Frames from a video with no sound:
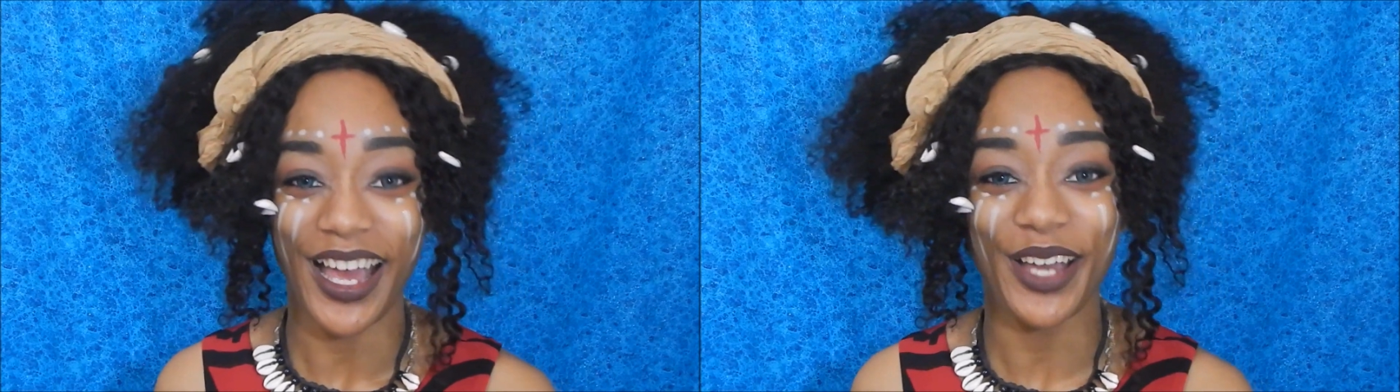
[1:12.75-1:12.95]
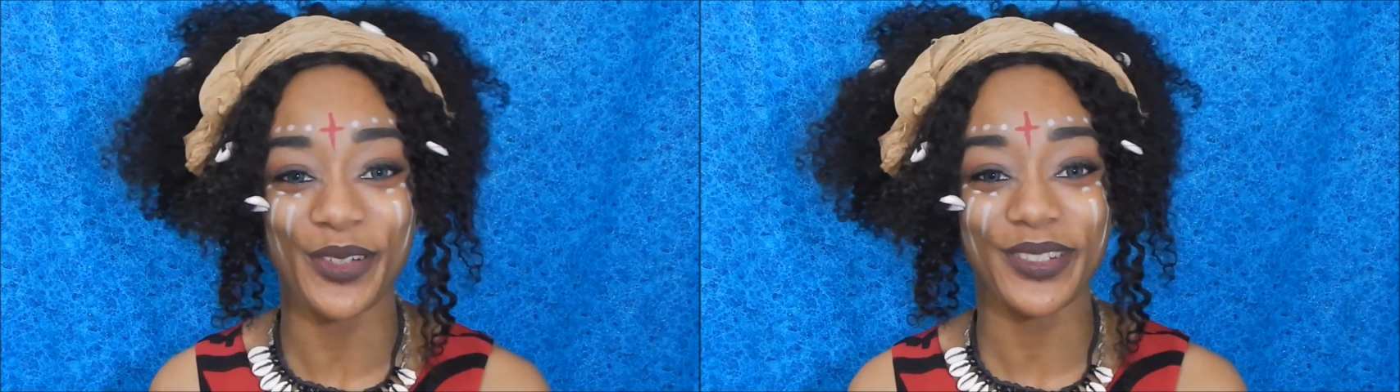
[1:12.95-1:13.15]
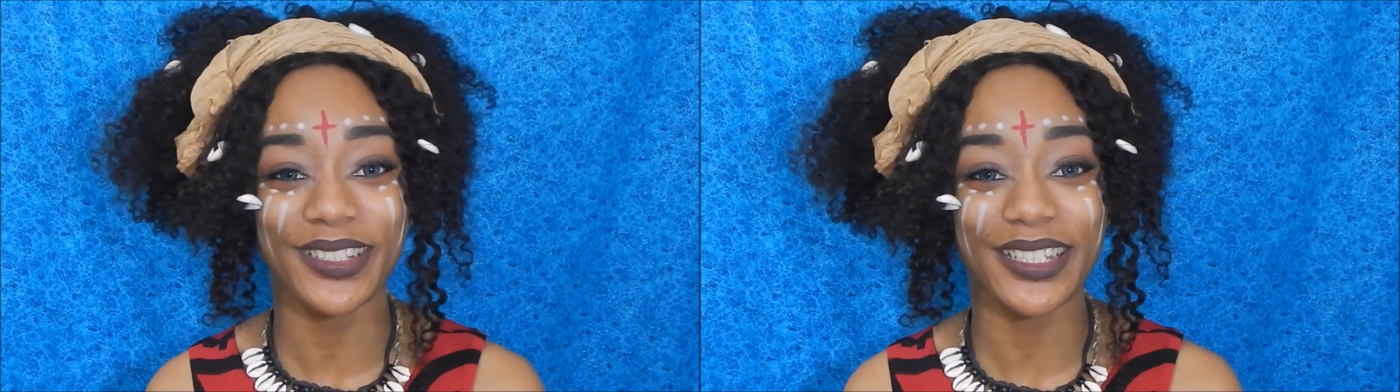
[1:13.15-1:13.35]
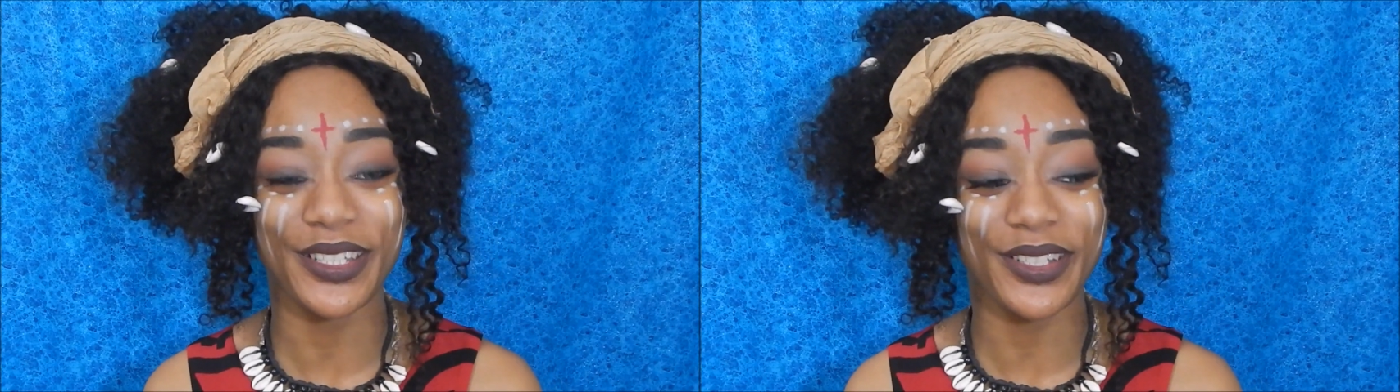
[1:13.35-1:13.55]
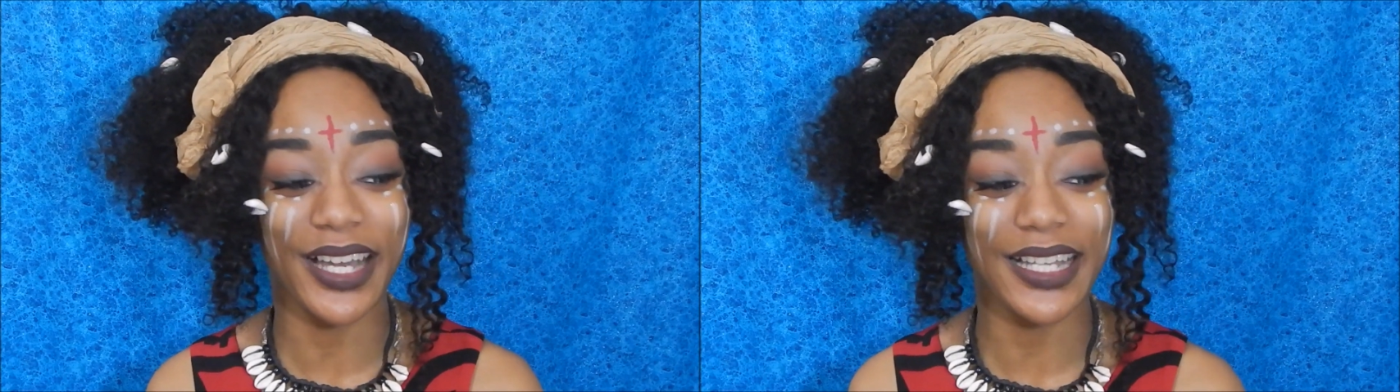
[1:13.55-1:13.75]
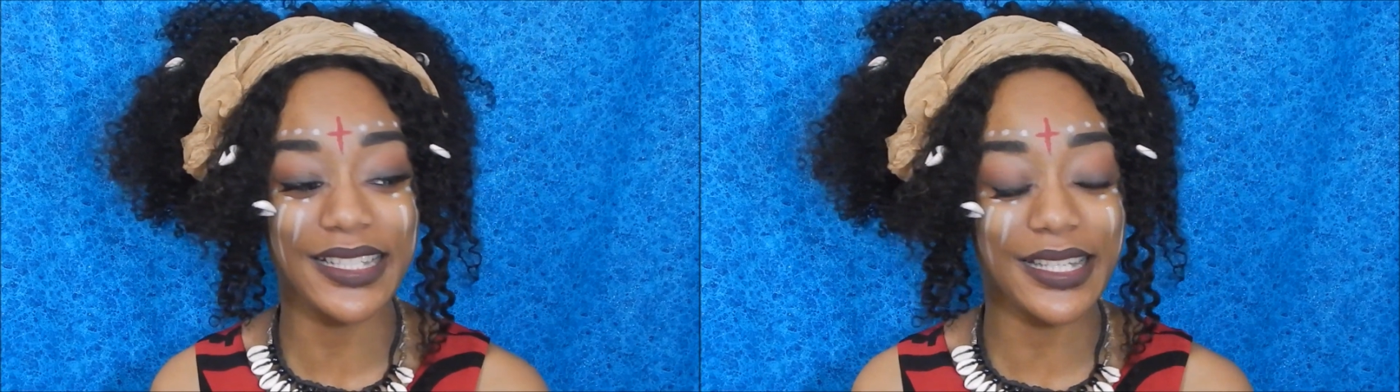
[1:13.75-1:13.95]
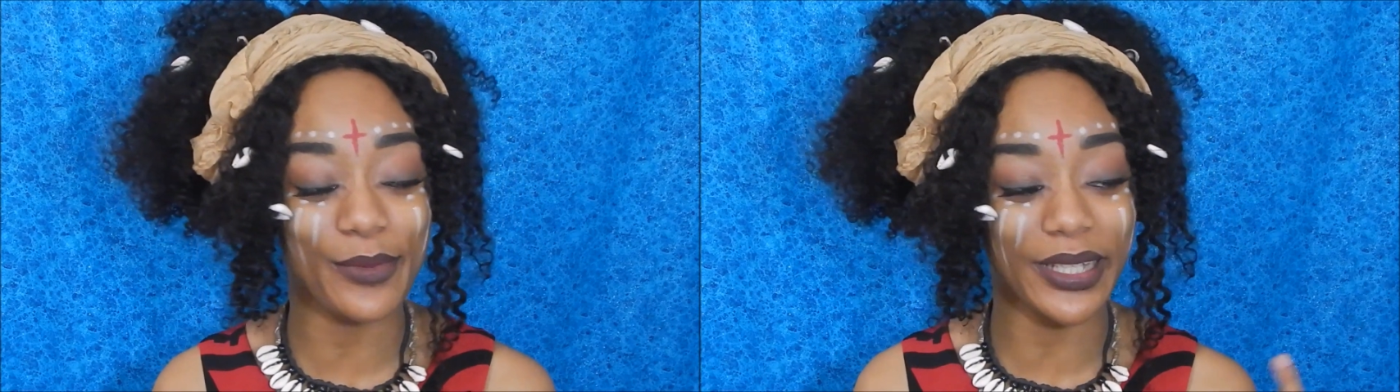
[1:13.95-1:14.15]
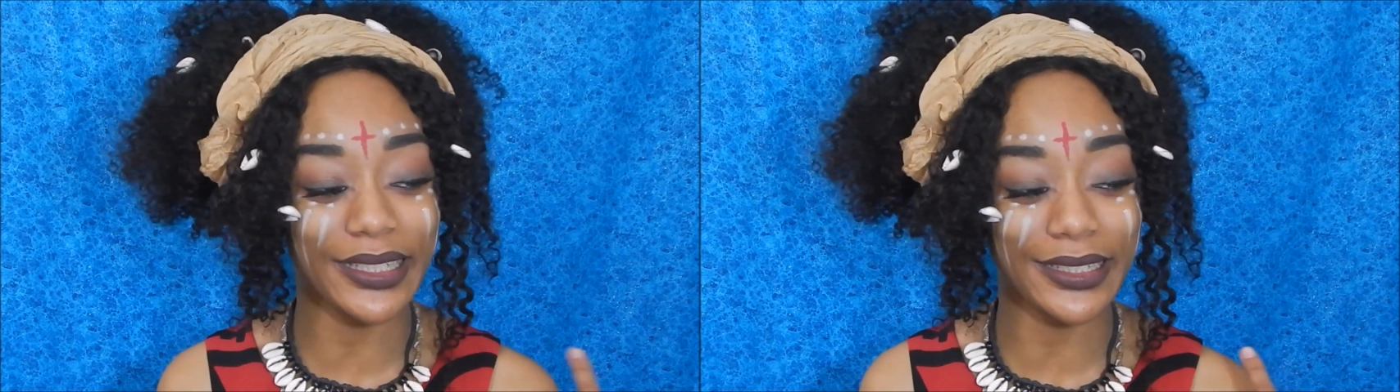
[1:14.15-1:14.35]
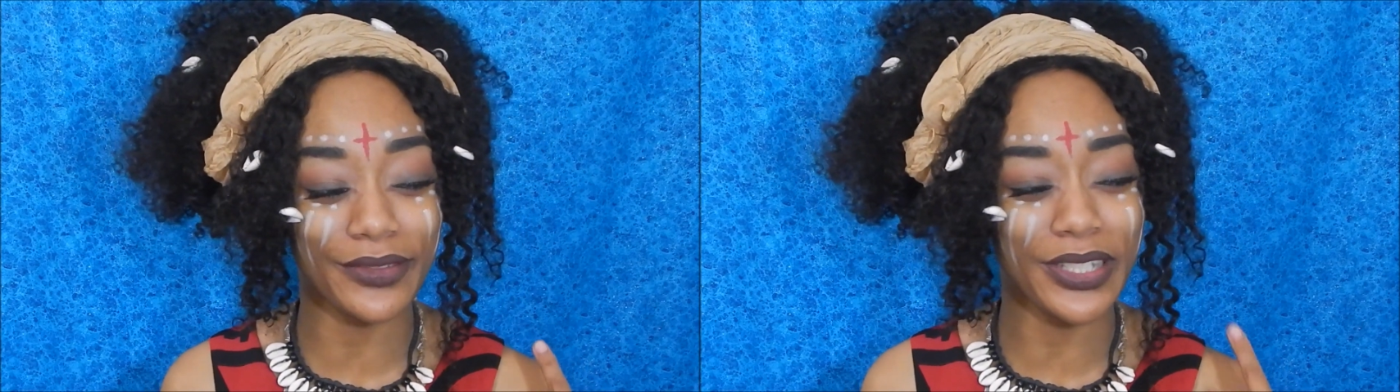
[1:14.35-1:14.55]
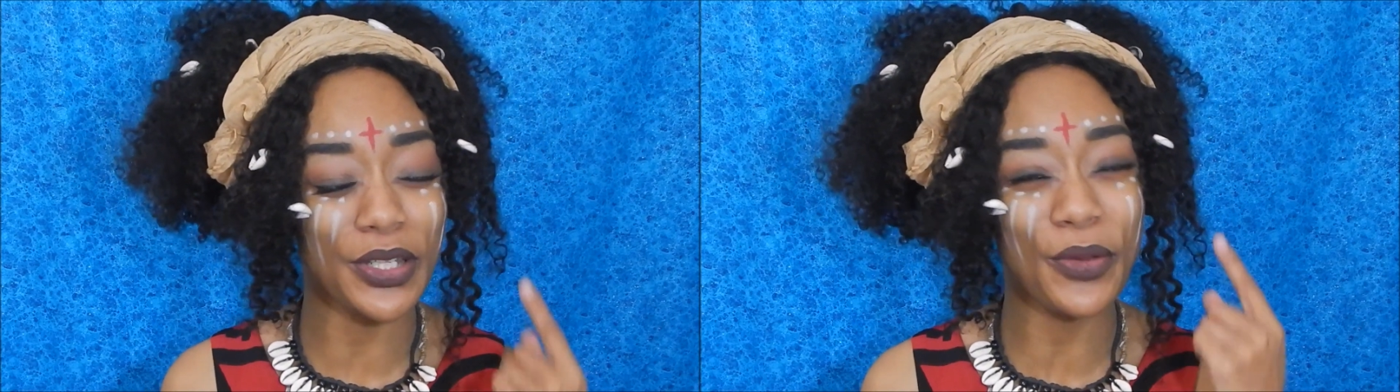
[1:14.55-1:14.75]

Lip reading: I will see you guys in my next video.